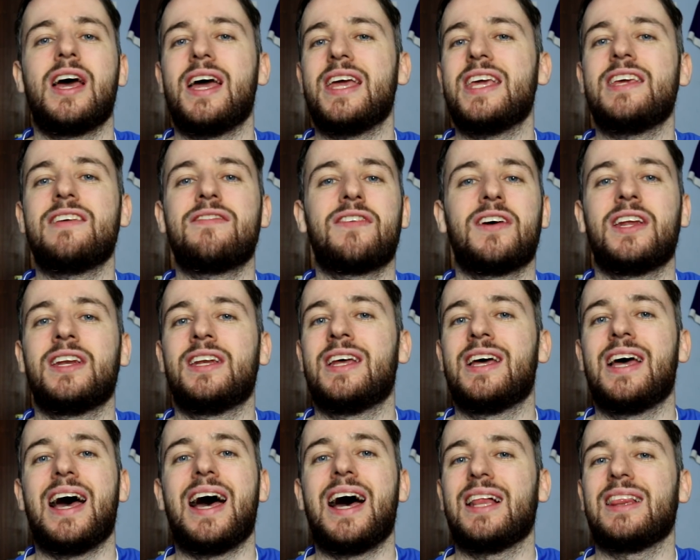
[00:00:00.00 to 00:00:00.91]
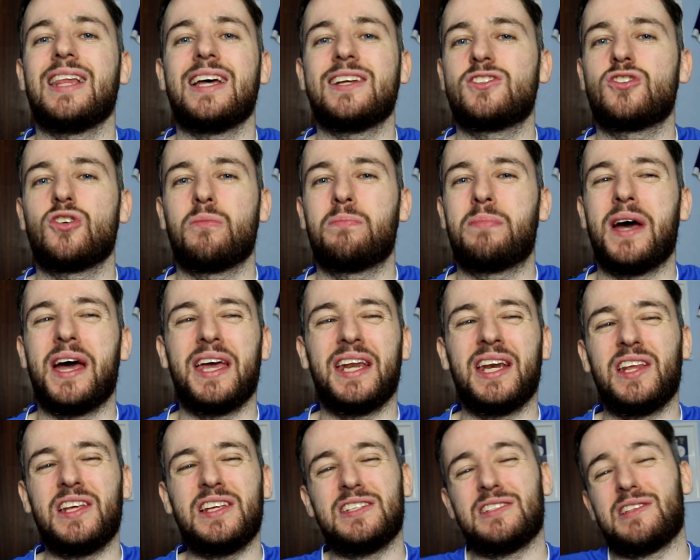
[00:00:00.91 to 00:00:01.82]
even a little bit. And
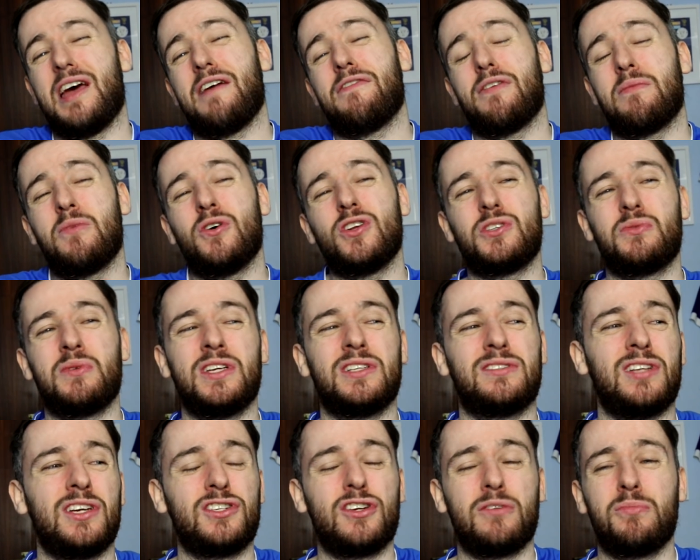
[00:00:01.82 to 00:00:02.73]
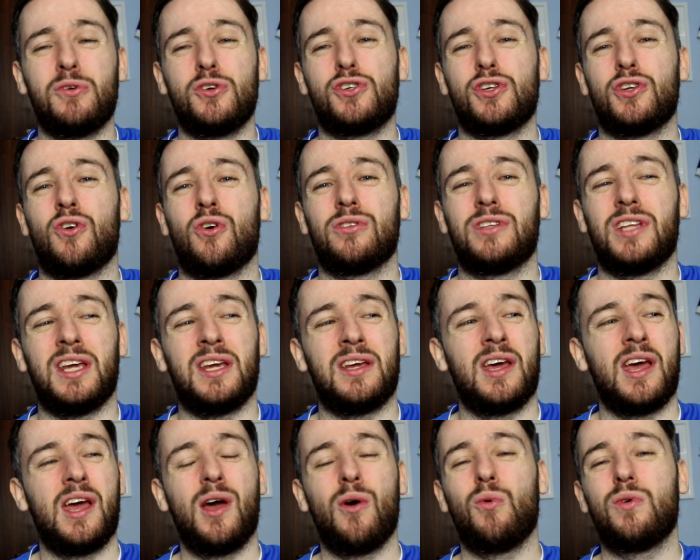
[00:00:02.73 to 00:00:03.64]
he's, if I'm honest with you, his distribution all day
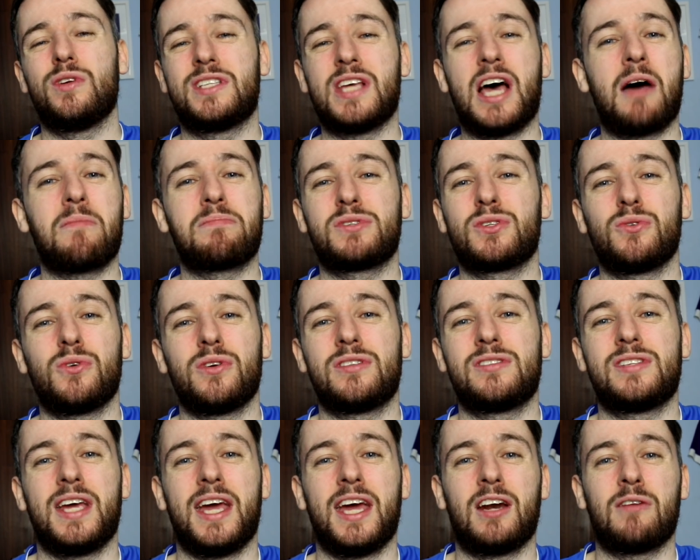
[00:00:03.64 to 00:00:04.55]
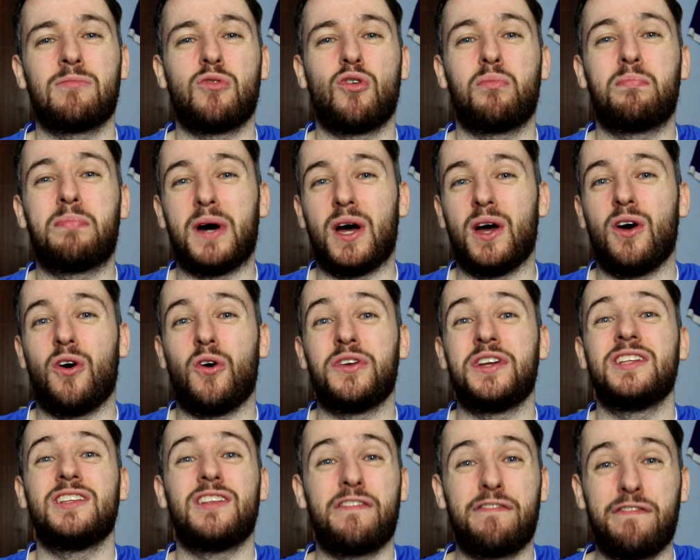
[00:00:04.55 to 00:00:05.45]
was absolutely terrible. But on
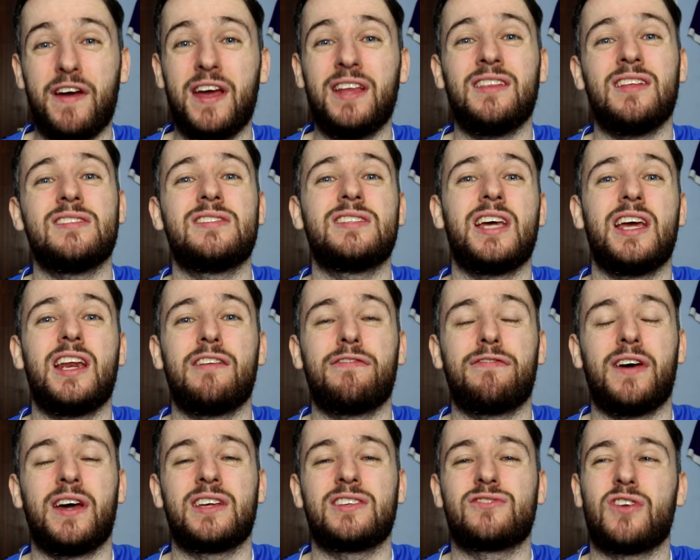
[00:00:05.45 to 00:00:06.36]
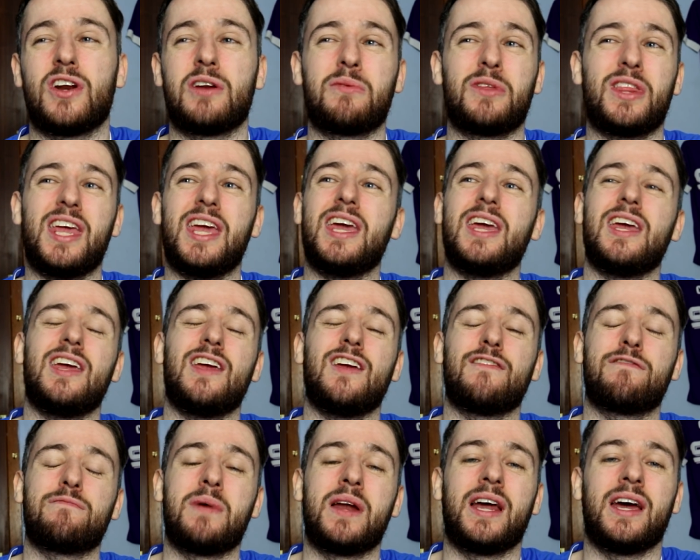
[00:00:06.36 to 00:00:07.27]
the defending side of things, right about the
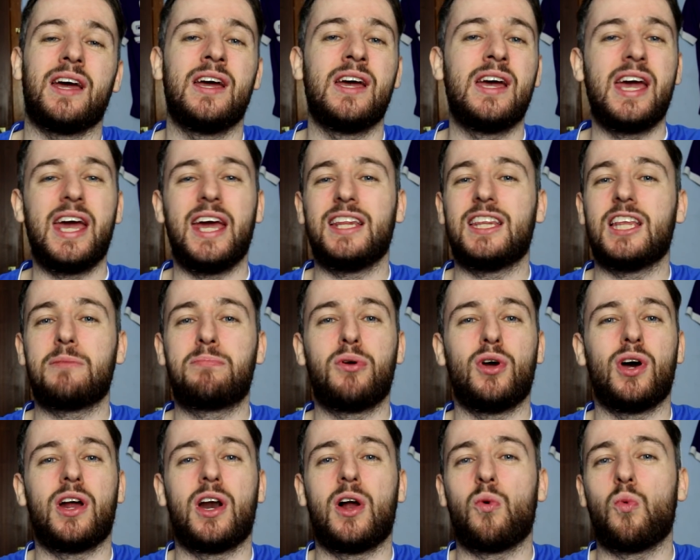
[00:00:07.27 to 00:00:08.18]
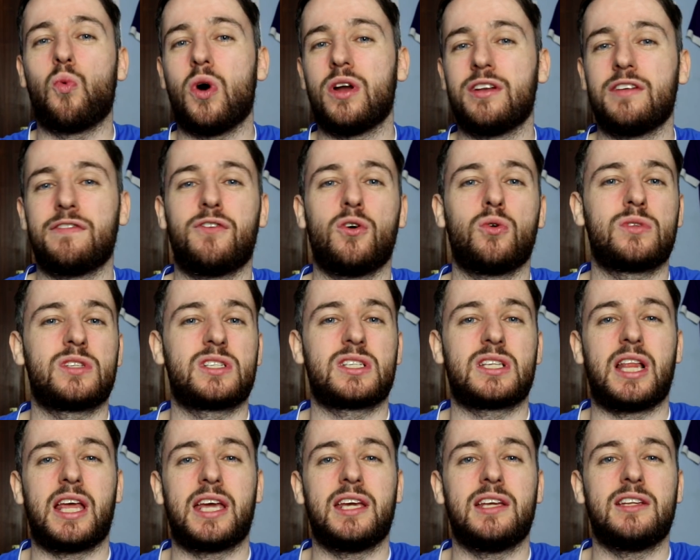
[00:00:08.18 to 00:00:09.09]
88th minute, he did put on a wonderful
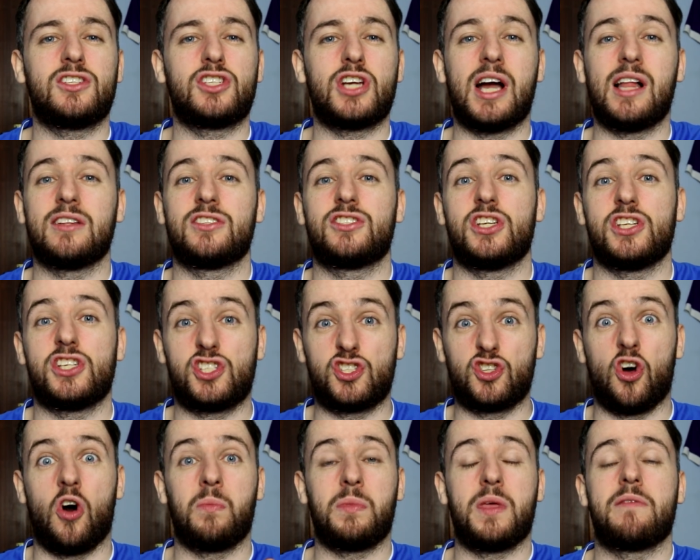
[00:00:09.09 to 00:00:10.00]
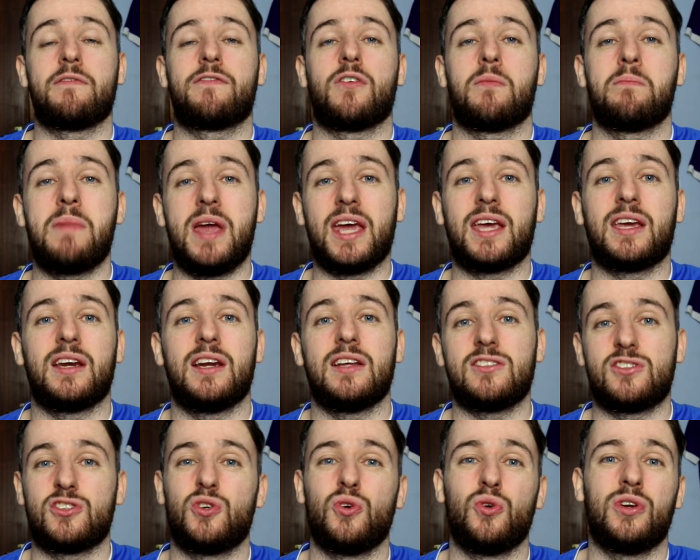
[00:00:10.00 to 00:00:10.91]
slide challenge to stop them from making
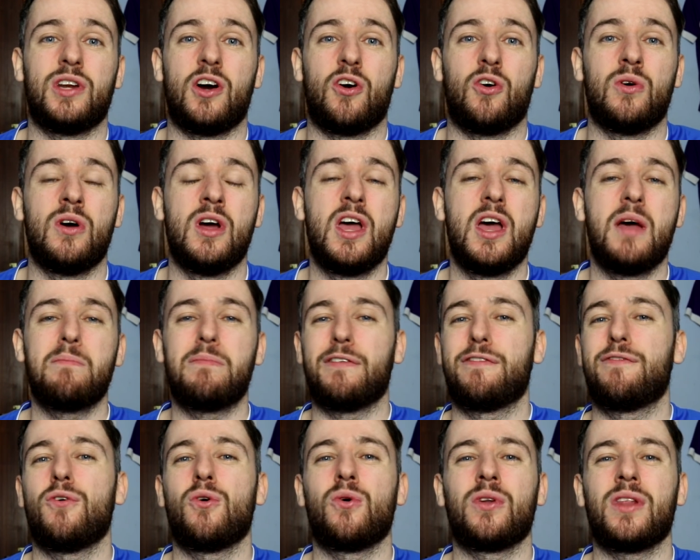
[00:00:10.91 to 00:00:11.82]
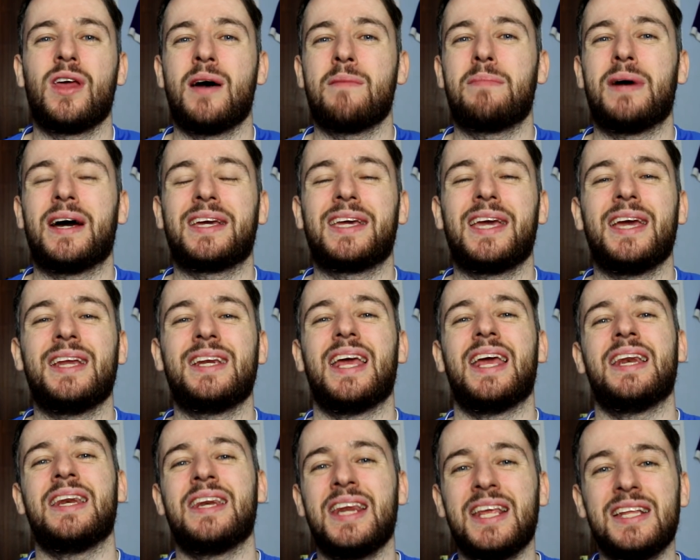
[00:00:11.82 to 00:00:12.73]
it 2 0 before that. But again, he
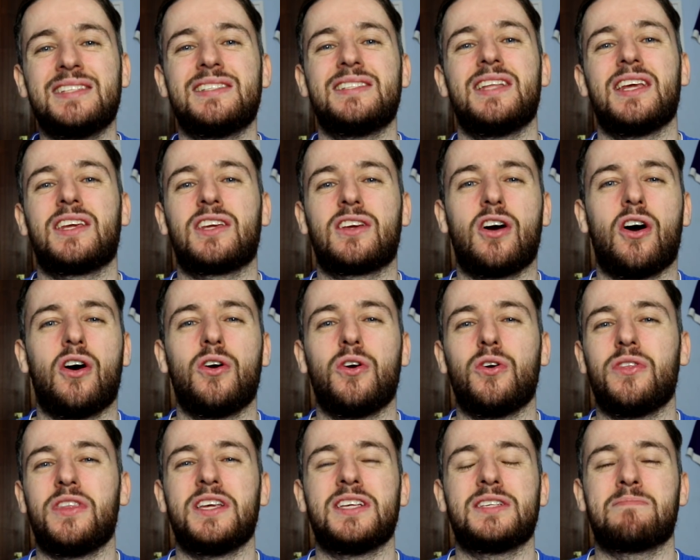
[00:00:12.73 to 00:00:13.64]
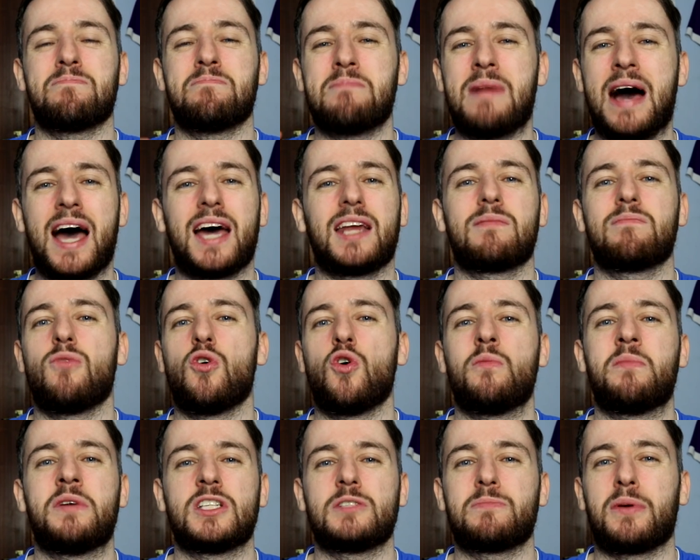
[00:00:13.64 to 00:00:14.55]
needs to cut out these mad
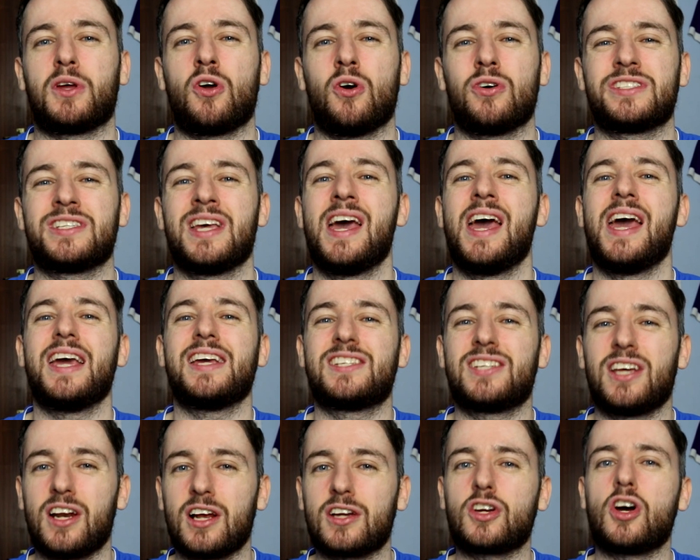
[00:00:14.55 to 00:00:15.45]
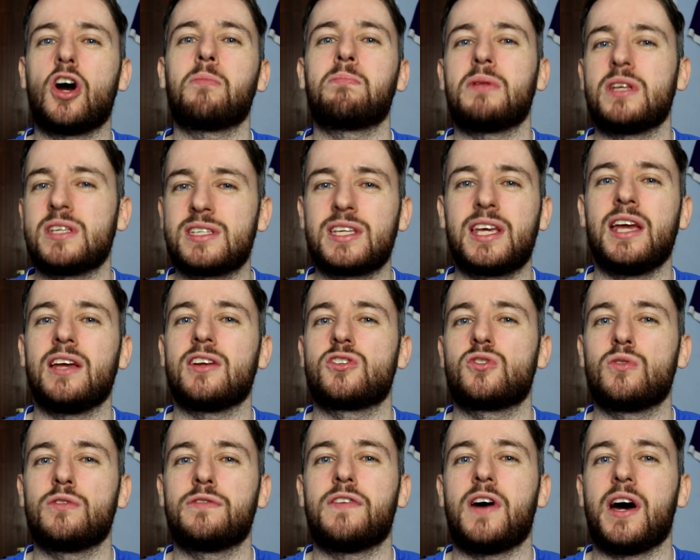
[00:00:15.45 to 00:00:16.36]
moments because he's had a couple of scares
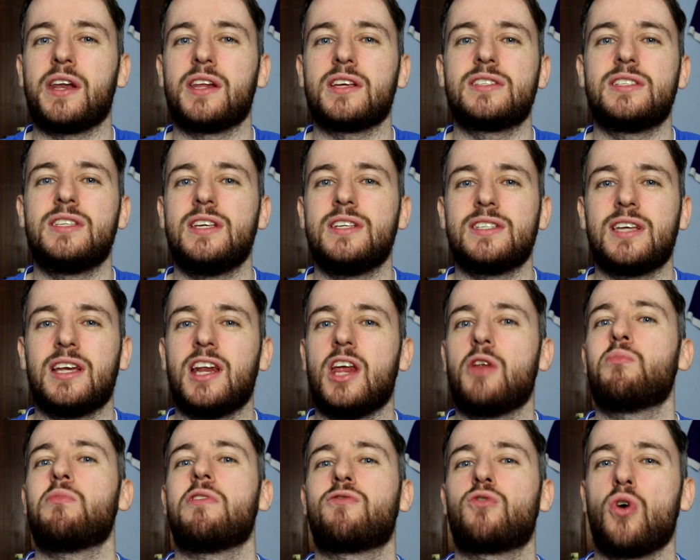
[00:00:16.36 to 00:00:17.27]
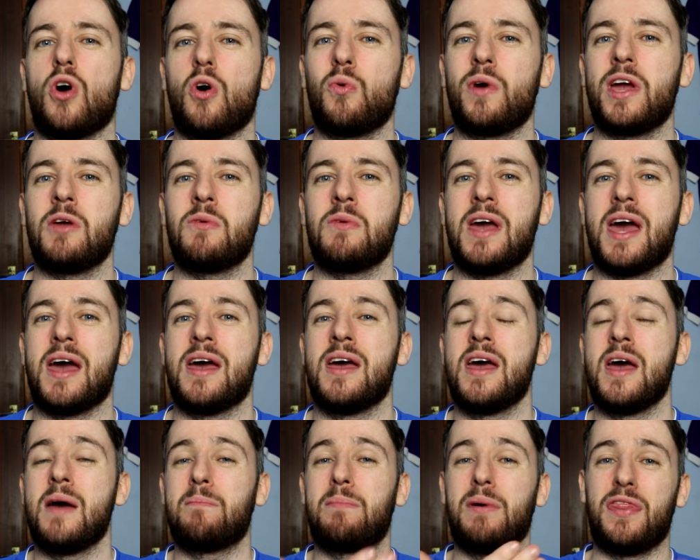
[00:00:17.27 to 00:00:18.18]
so far this season and we've got away with it.
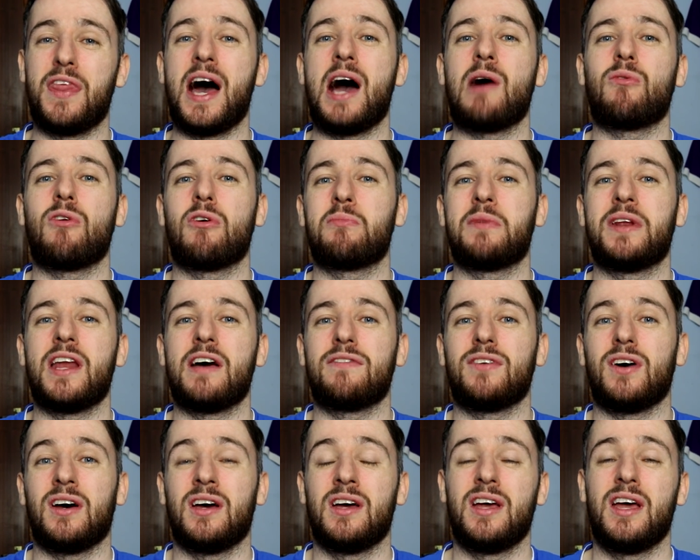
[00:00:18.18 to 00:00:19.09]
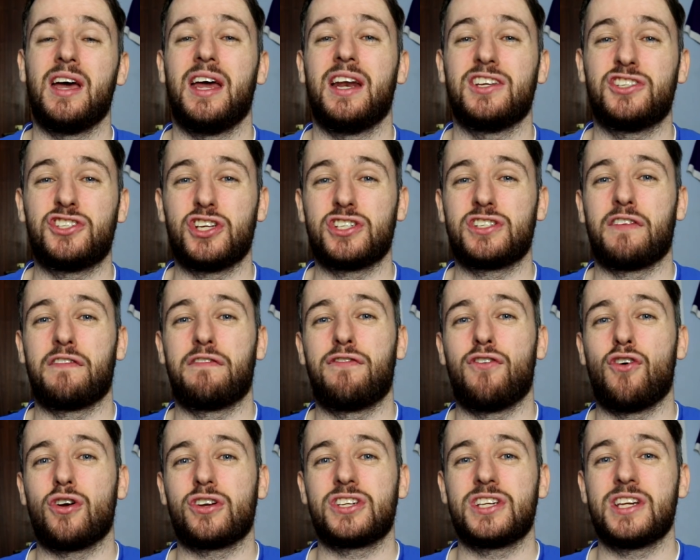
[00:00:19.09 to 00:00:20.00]
But that one we never, and it's just
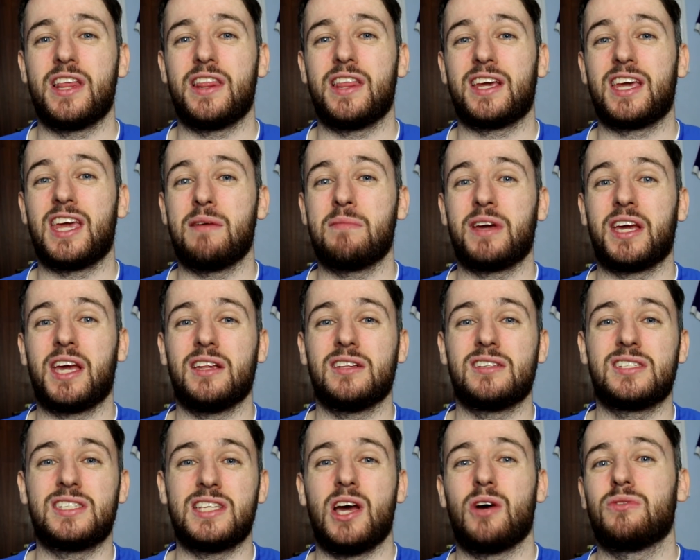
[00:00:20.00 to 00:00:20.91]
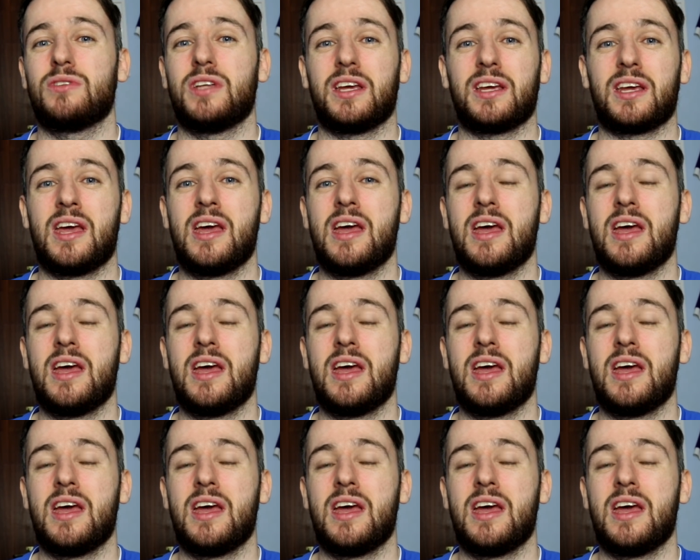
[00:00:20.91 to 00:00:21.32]
unfortunate that came against Celtic